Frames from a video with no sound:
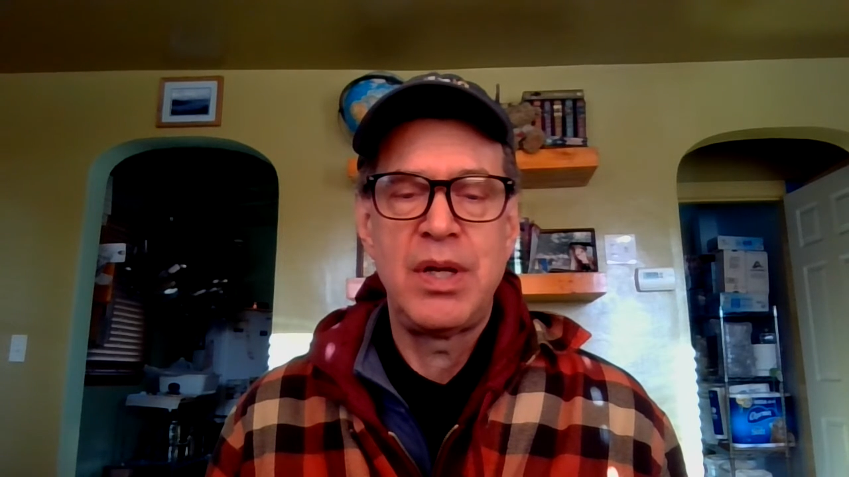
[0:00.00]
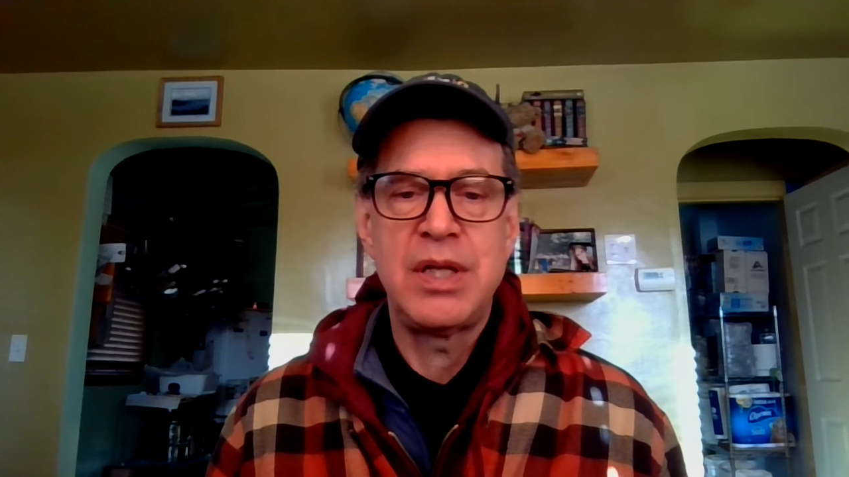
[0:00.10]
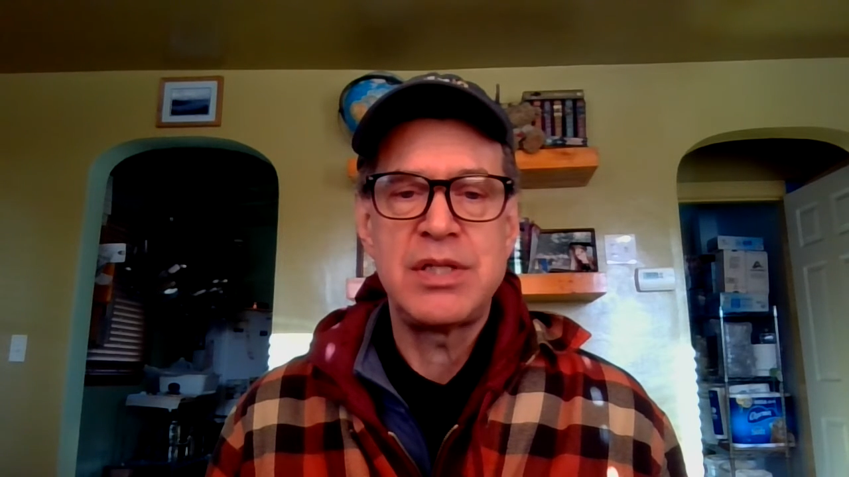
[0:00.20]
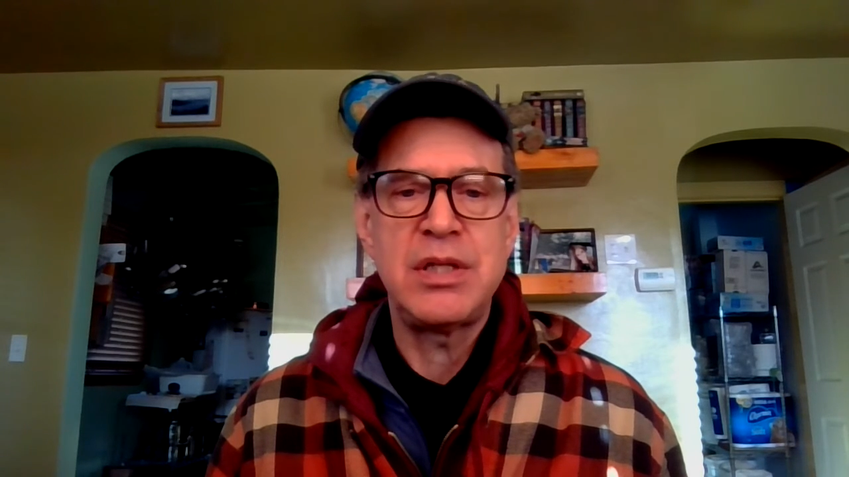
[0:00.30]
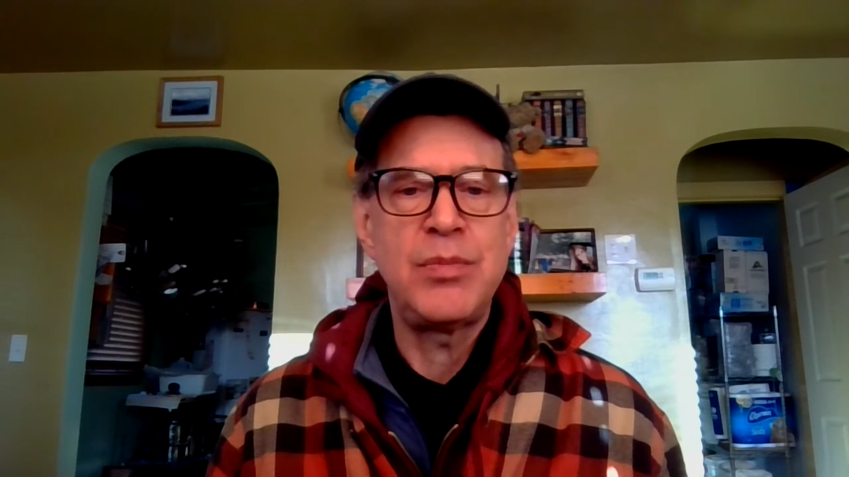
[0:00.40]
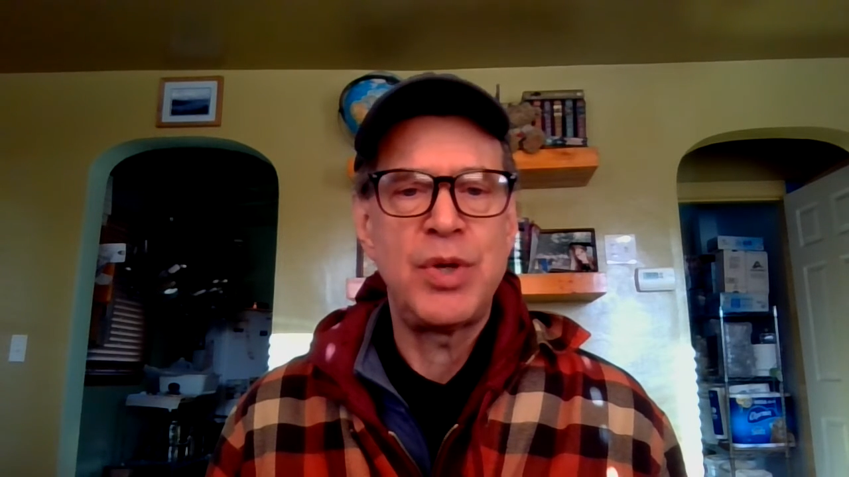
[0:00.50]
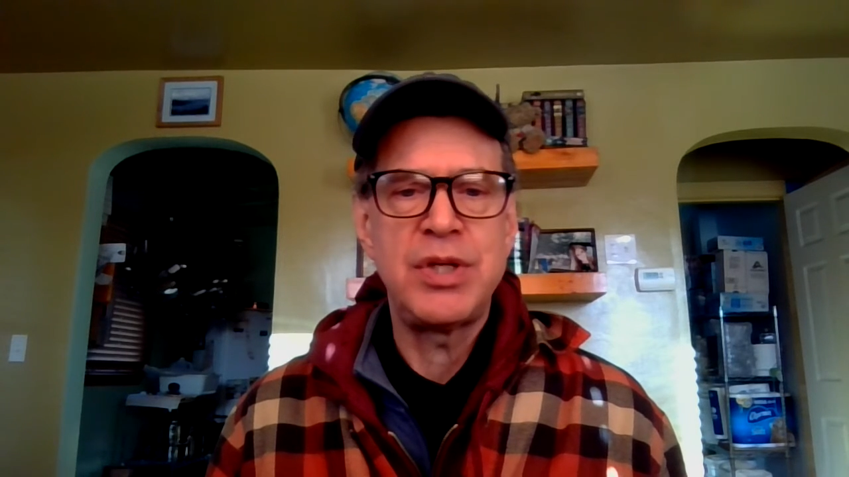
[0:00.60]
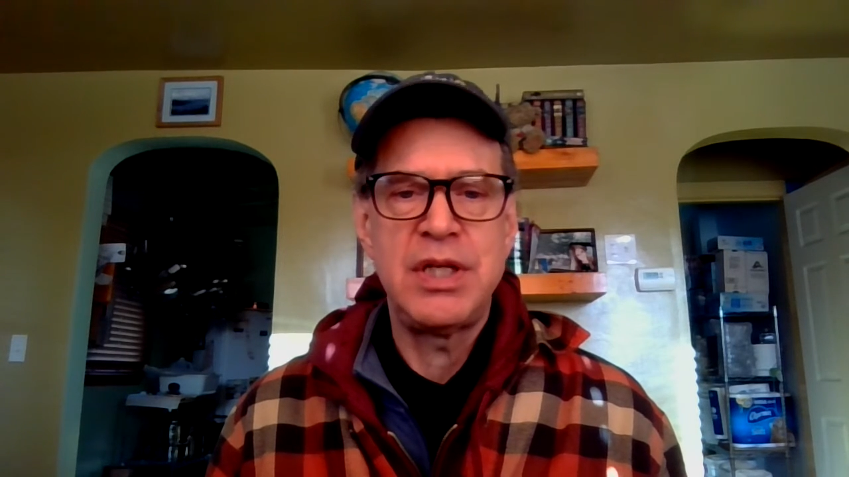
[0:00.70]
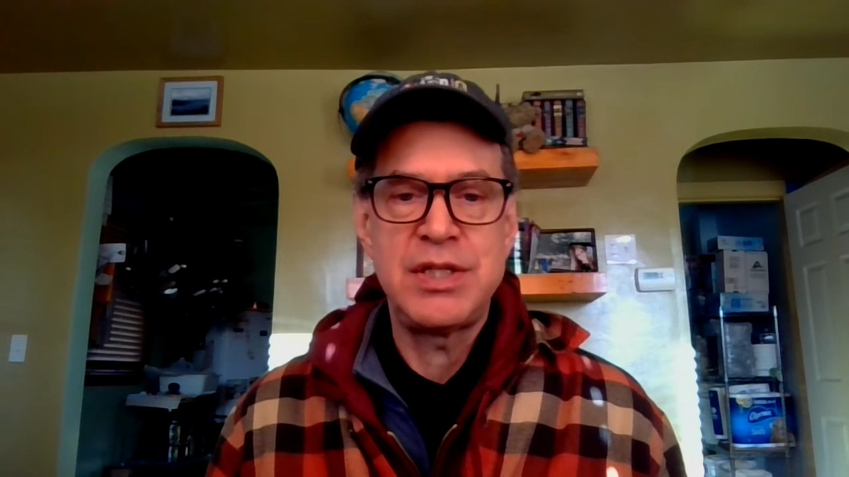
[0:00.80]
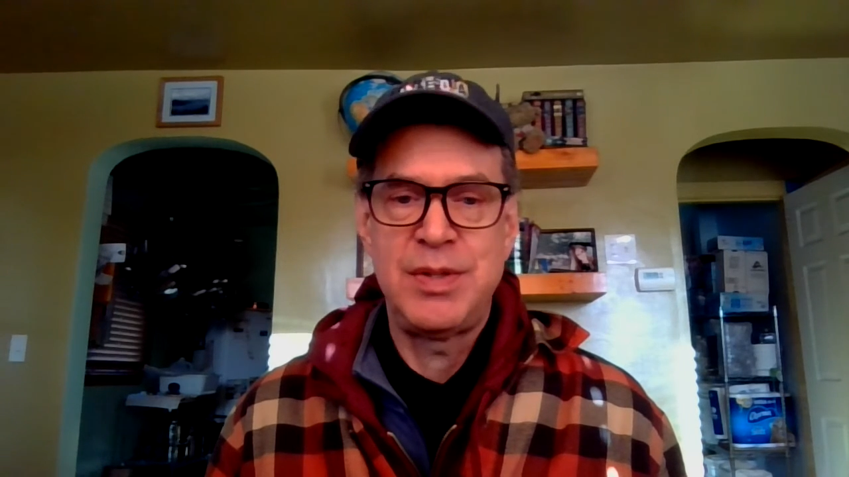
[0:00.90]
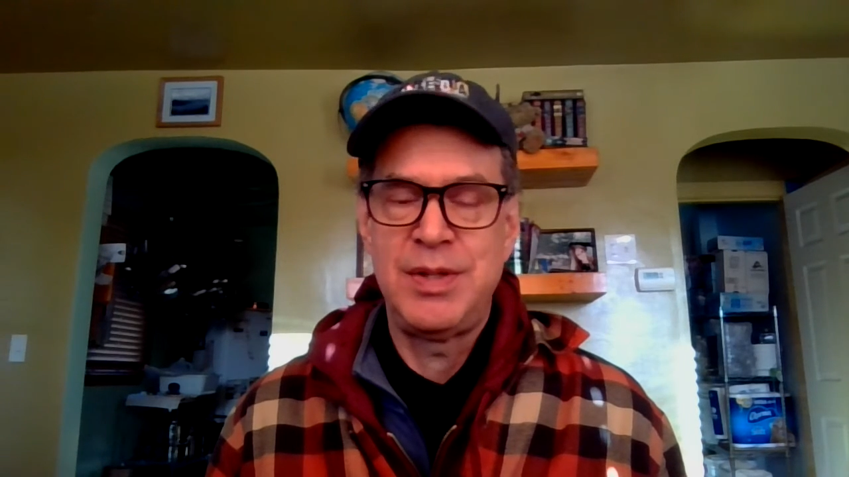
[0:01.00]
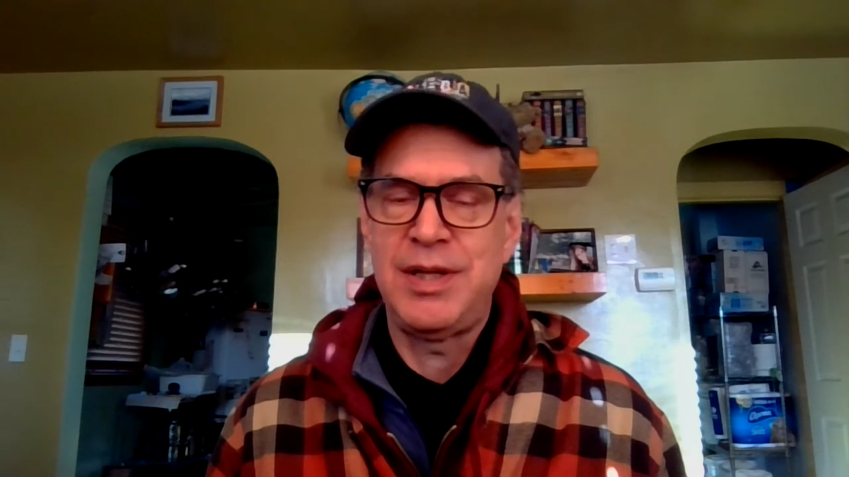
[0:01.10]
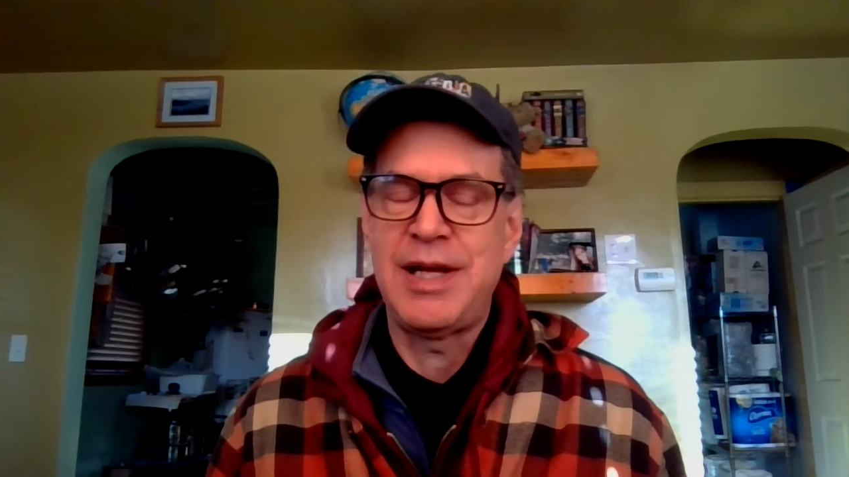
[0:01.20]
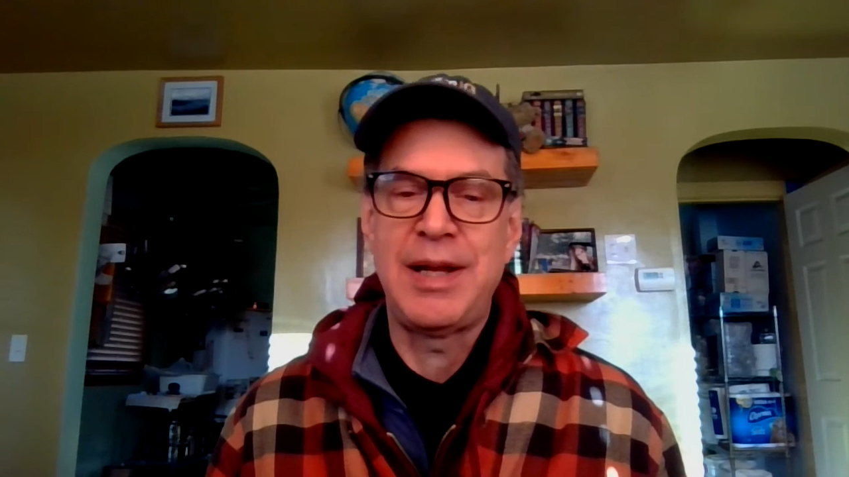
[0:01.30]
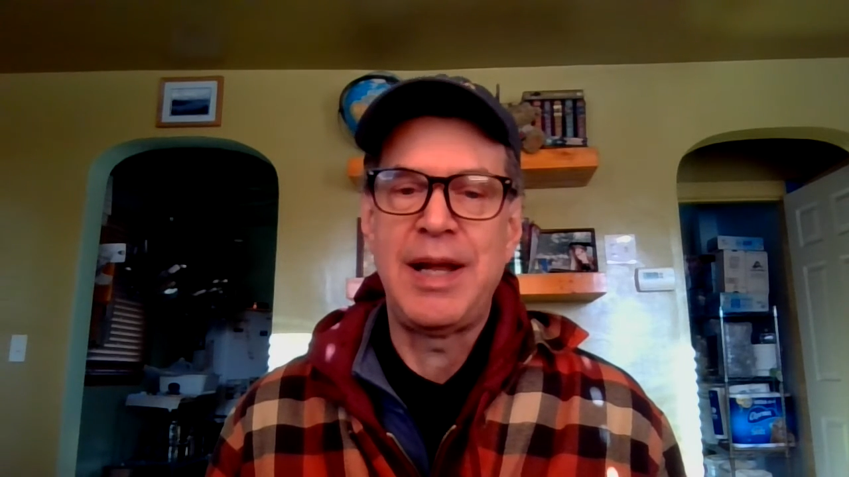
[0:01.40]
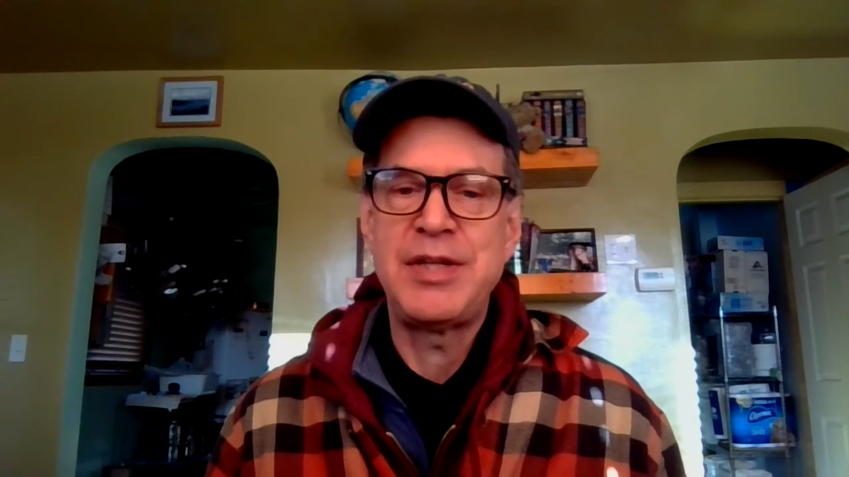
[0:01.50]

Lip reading: It's a little more. It's a lot.